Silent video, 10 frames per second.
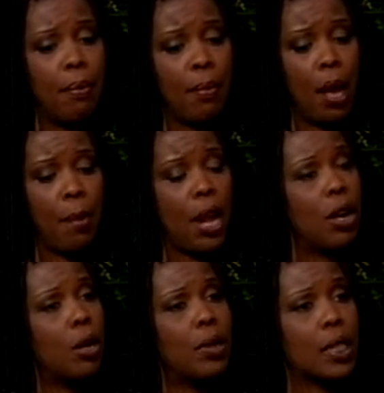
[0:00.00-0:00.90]

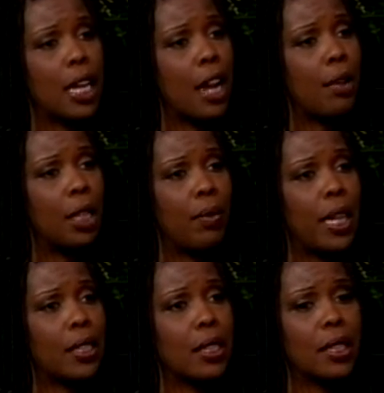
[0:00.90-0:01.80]
America was inherently
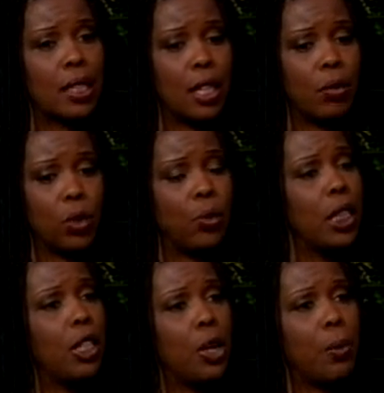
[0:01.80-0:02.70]
racist and there was
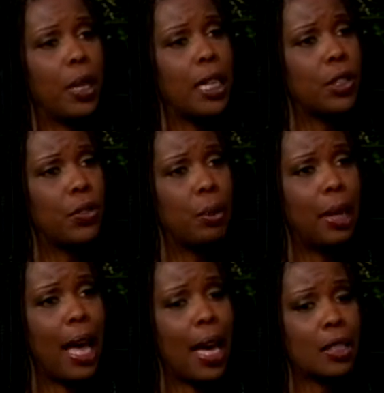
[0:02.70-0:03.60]
really no place for
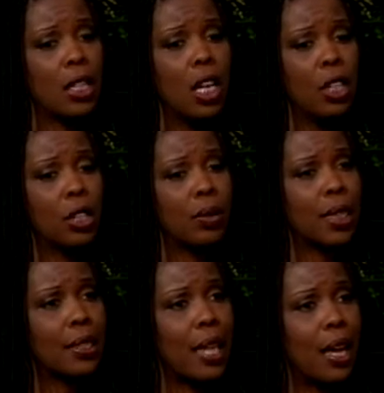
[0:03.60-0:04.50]
blacks to
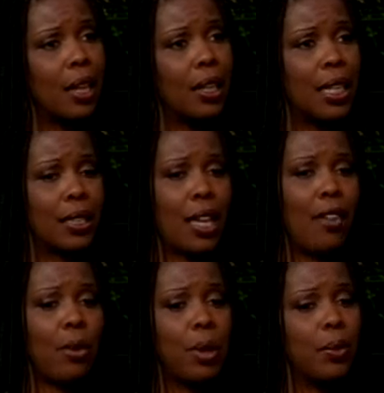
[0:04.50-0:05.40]
excel unless
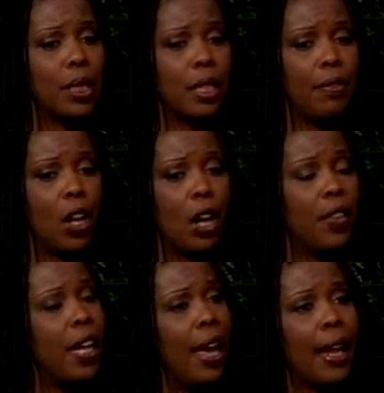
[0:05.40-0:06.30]
government was
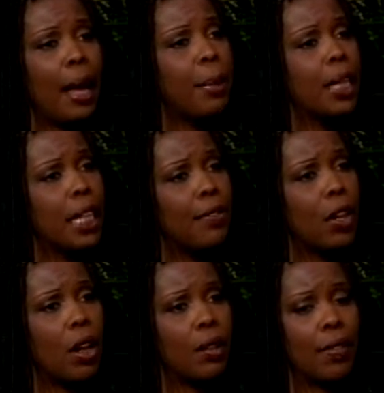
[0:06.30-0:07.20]
involved. And I believed
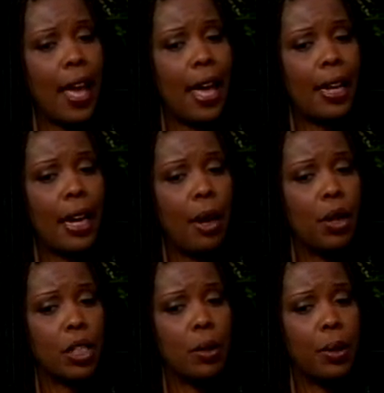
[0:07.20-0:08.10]
all of that. And I
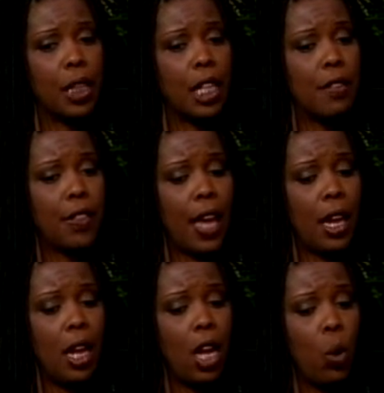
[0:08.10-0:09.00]
also believed
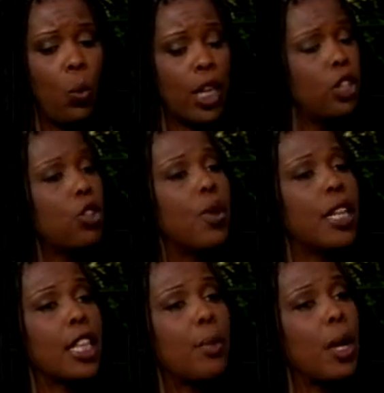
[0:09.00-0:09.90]
that we could do
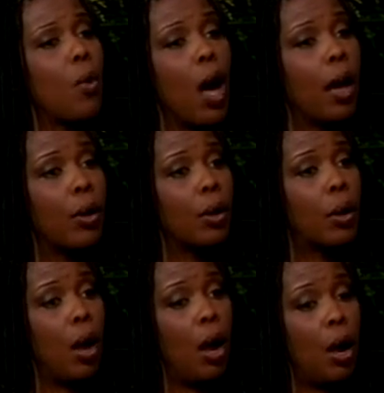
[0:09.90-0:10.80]
anything we want
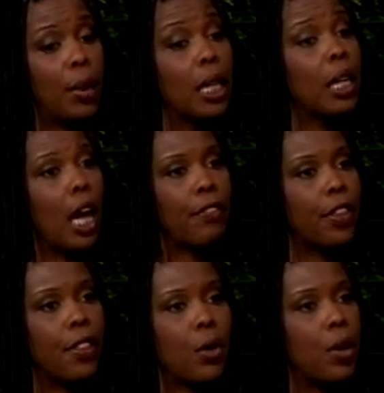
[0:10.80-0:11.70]
um, in life,
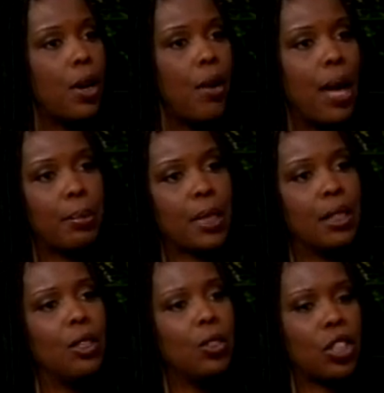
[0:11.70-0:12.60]
that there were no
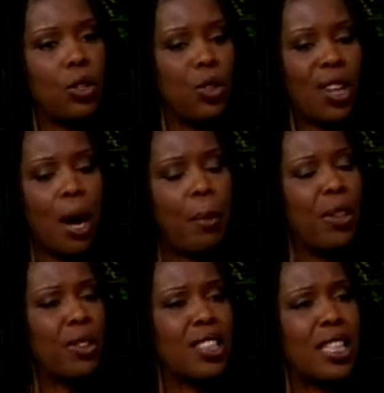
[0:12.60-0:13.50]
absolutes. So you couple
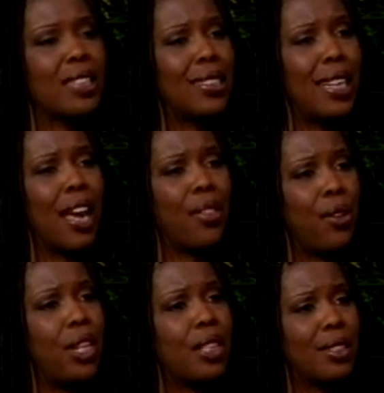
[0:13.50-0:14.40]
those things together
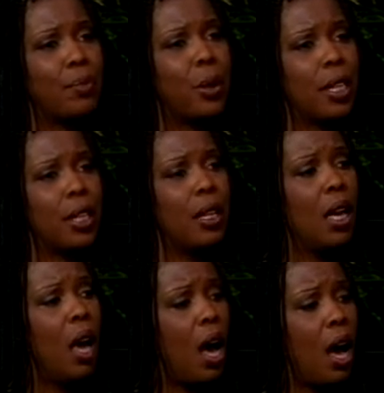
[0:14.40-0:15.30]
and it's pretty
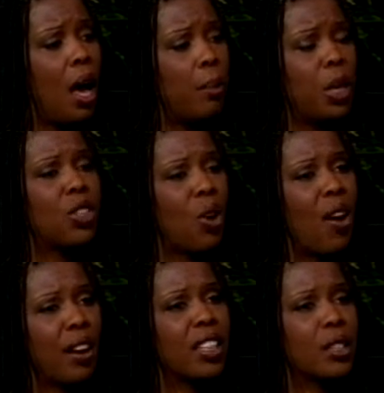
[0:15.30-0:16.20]
um,
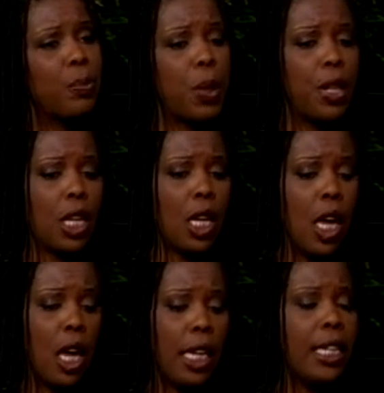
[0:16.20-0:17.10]
dark. It's pretty
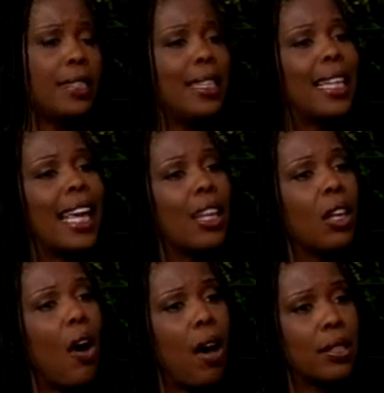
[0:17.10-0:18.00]
easy to get
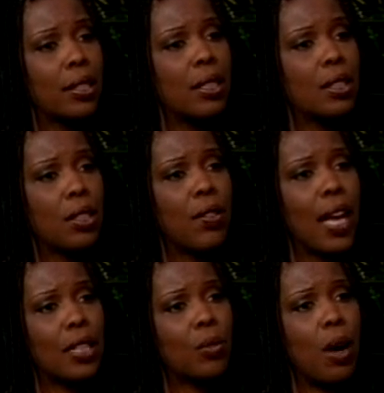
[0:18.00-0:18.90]
lost. And so
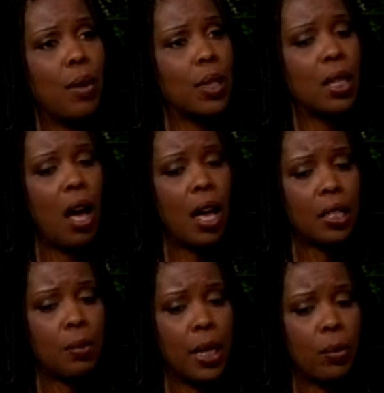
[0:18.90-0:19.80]
that's why I was
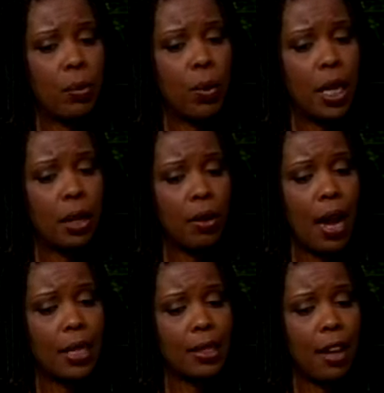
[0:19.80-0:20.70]
lost. But in
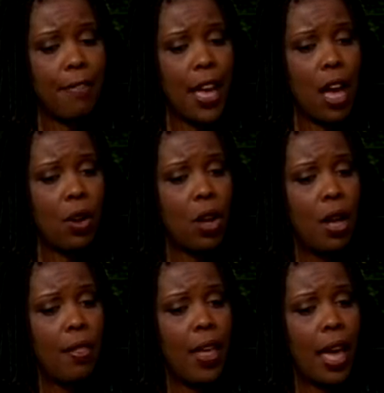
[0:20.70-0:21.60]
Christ, I found
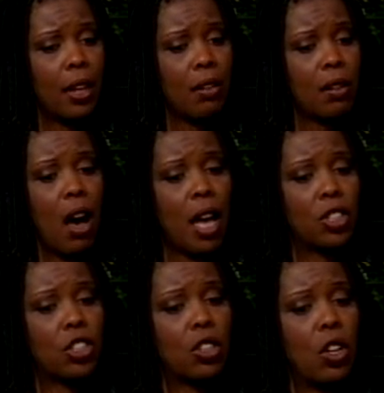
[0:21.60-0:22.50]
that God
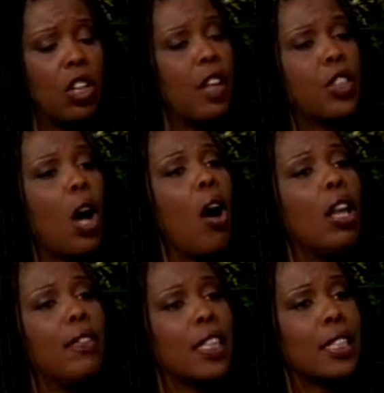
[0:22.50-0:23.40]
just loves
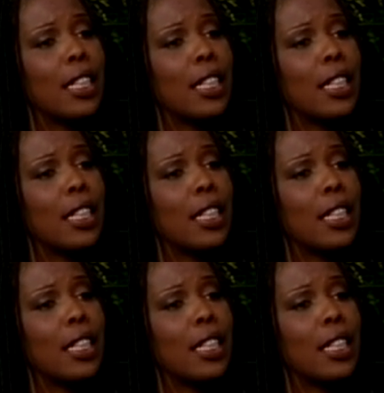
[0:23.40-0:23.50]
all of us.